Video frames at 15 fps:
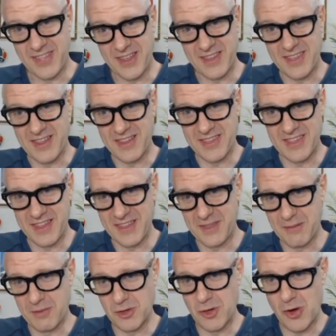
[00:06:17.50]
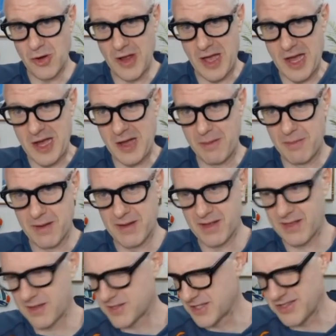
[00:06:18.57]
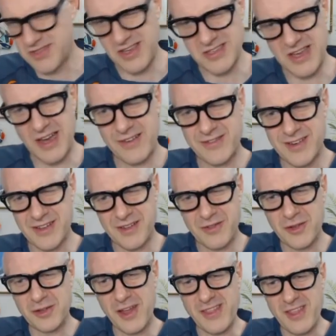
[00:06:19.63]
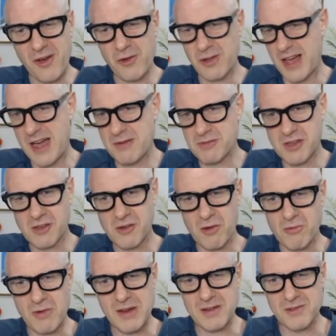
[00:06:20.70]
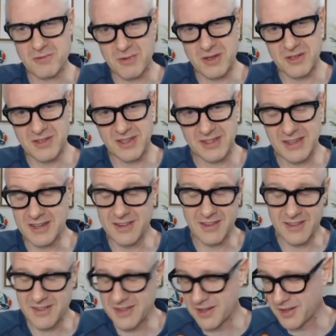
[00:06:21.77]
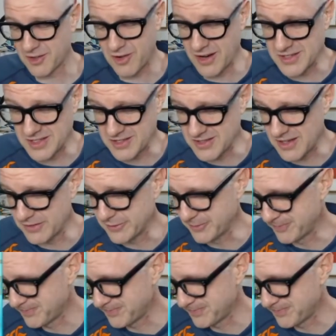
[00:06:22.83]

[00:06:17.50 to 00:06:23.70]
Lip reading: the Moderna arm 6 days after. I've heard like the whole arm can go red as well. Like, I don't know, yeah, crazy stuff.